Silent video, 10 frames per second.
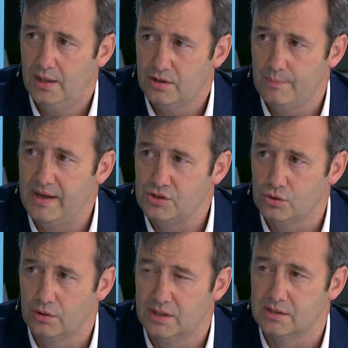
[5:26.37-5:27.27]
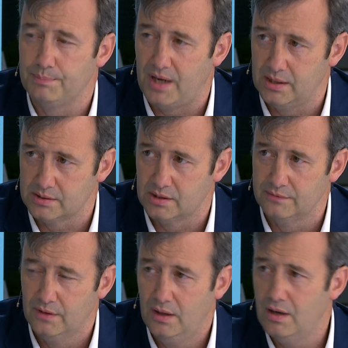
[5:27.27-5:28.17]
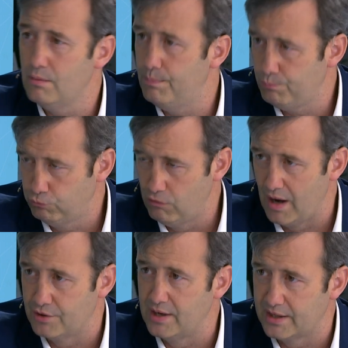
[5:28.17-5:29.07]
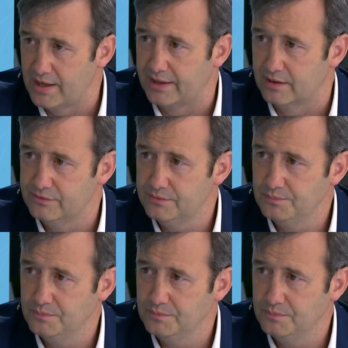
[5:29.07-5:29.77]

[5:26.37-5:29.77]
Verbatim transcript: to make sure it is a positive rather than a negative.